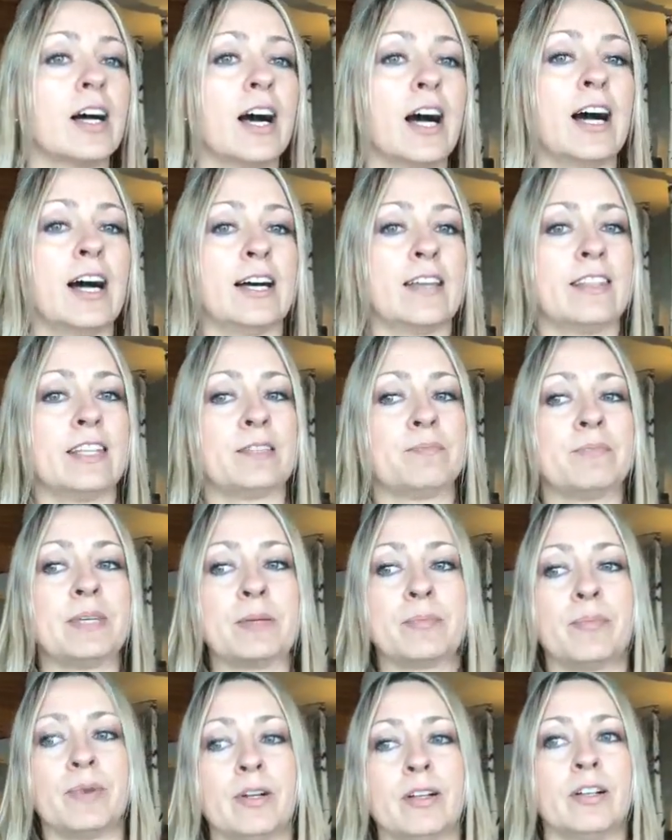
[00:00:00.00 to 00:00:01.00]
that
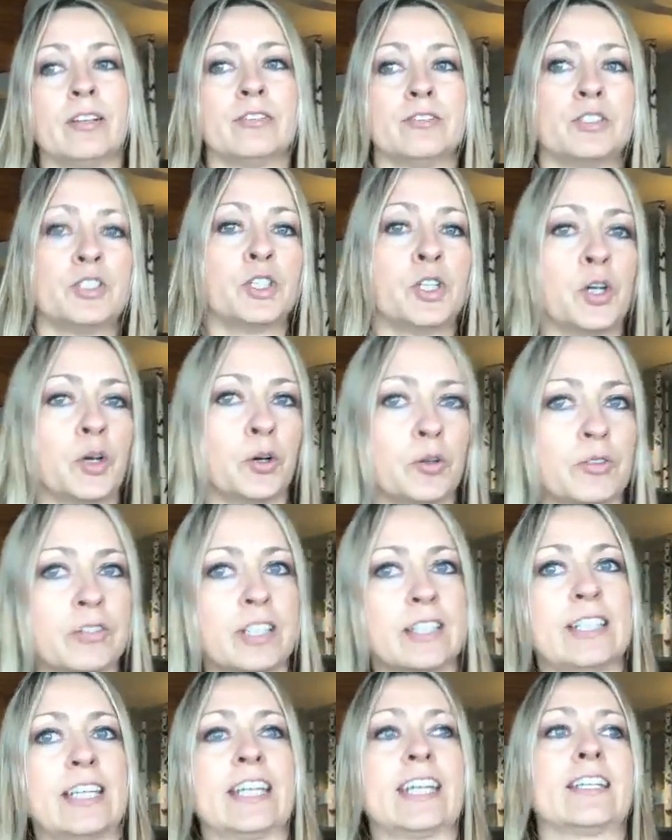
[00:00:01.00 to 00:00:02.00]
people know
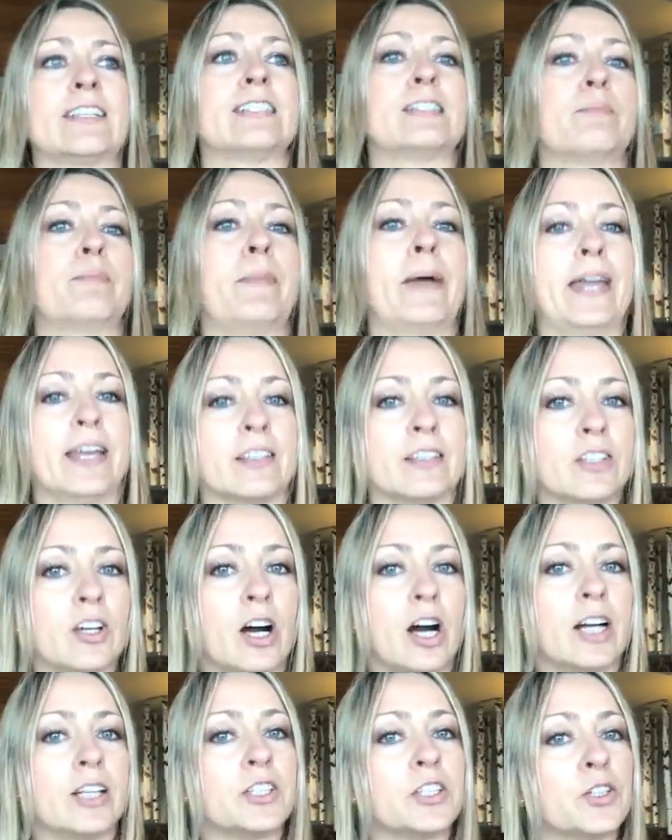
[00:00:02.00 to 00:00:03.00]
that they can depend
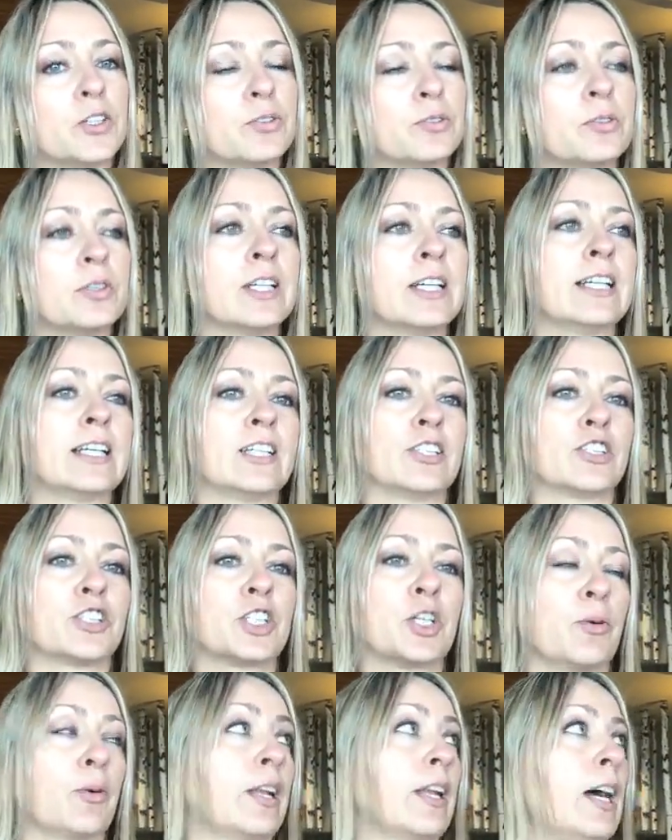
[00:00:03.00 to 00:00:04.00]
on you
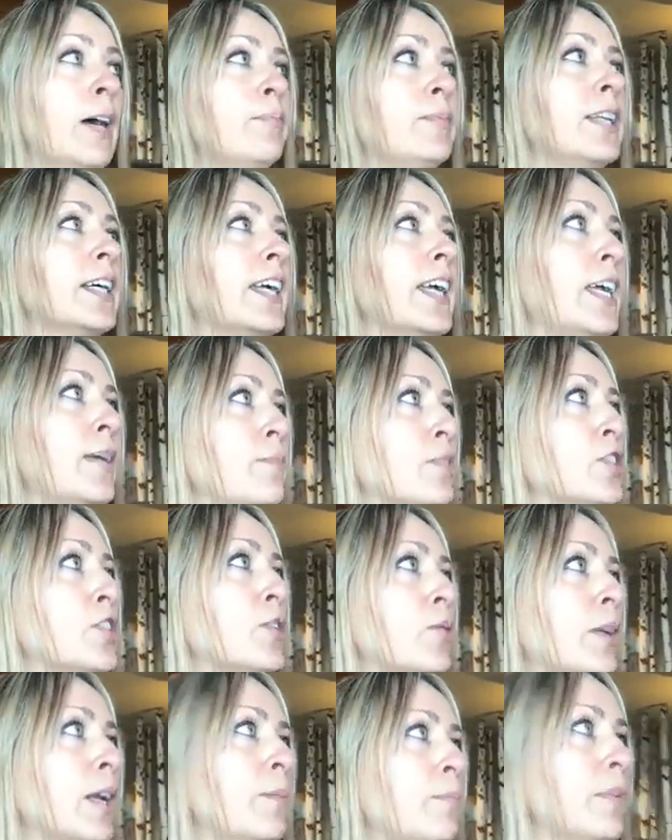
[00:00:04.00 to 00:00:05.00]
showing up, like Amy
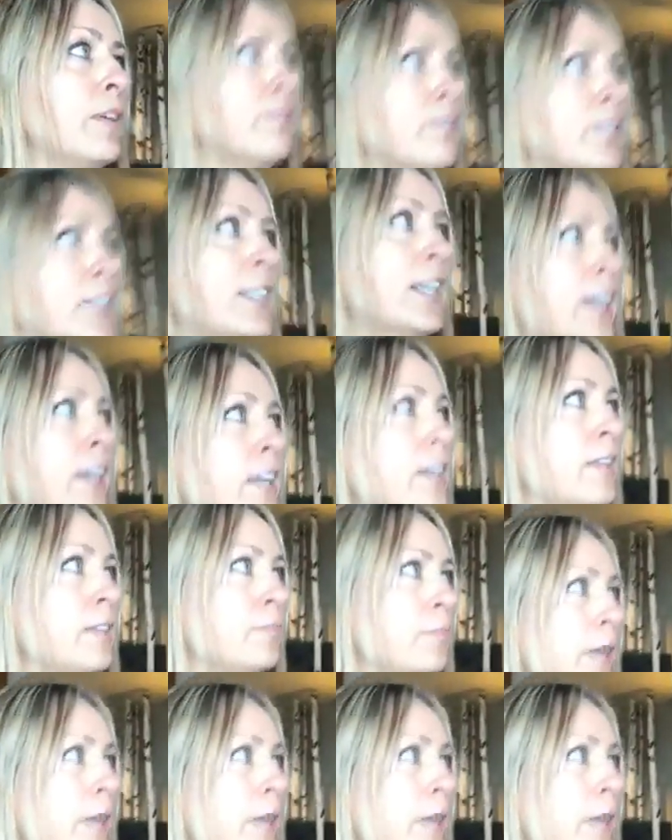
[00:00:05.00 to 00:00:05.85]
showing up every day in